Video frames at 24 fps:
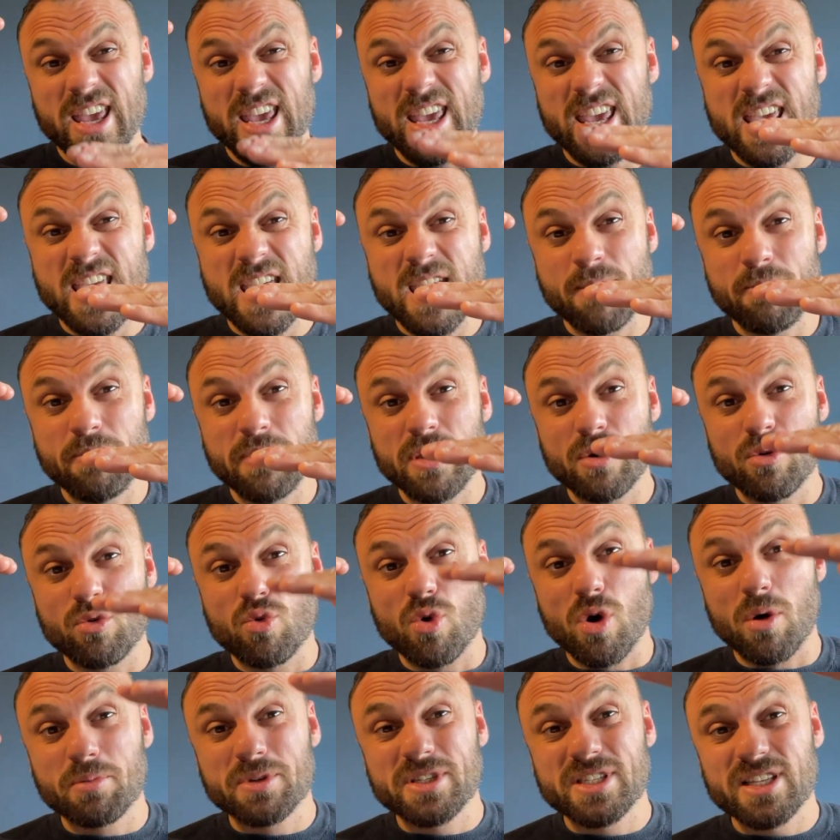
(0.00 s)
AMP will
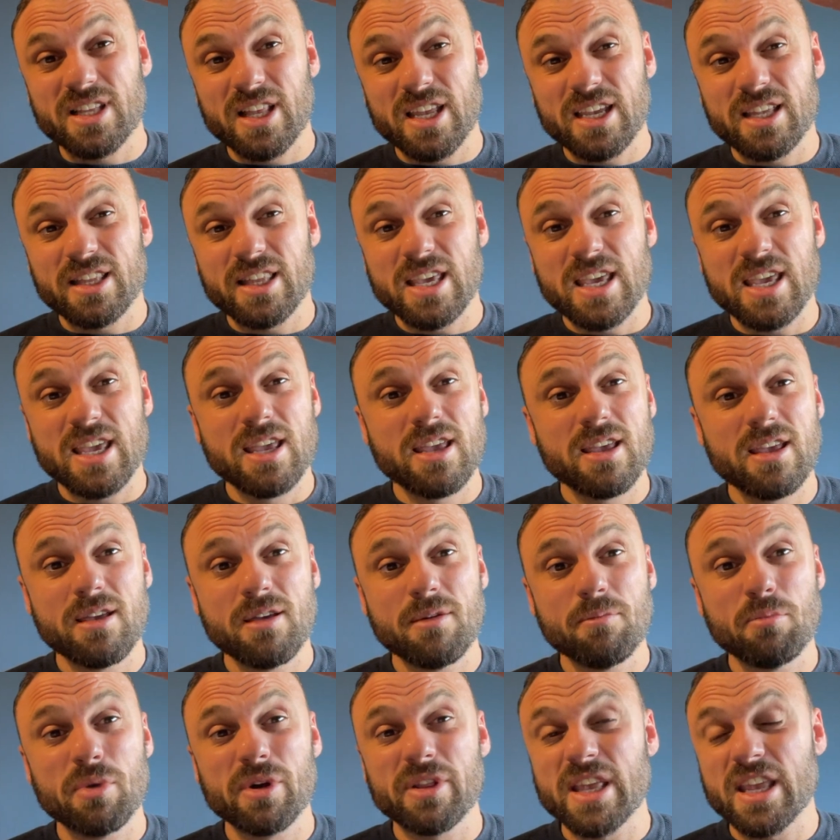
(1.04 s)
go up slightly,
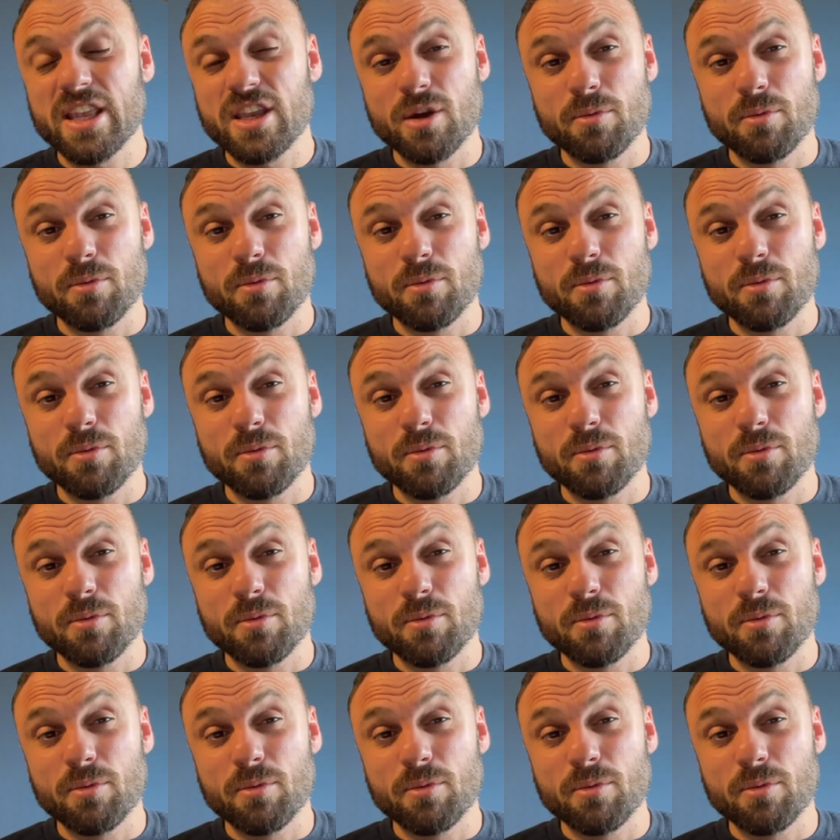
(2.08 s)
but then